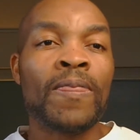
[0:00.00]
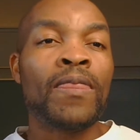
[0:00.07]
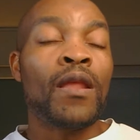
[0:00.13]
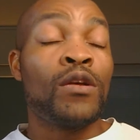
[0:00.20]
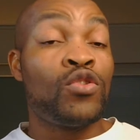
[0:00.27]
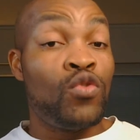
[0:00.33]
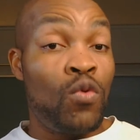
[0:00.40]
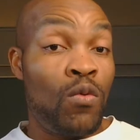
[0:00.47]

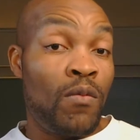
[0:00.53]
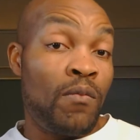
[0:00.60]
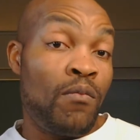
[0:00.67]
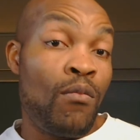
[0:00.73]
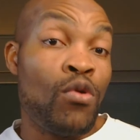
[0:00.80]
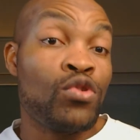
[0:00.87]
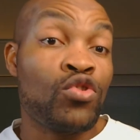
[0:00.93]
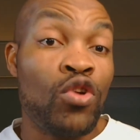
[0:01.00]
So
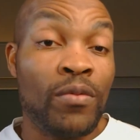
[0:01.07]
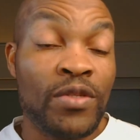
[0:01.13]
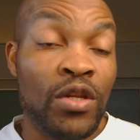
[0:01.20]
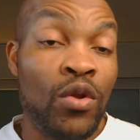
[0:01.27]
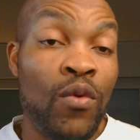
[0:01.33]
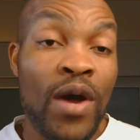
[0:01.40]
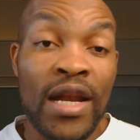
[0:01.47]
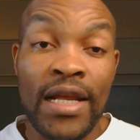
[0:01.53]
most clubs in
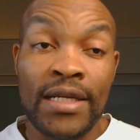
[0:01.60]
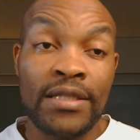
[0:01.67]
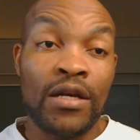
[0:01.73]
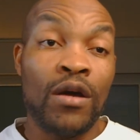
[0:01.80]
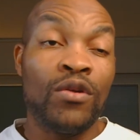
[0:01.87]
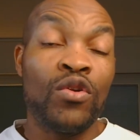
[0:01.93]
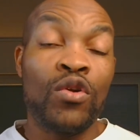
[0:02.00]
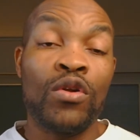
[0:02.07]
lower leagues are
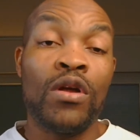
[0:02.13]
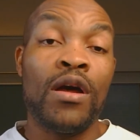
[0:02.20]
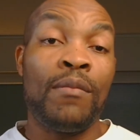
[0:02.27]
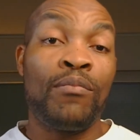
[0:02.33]
not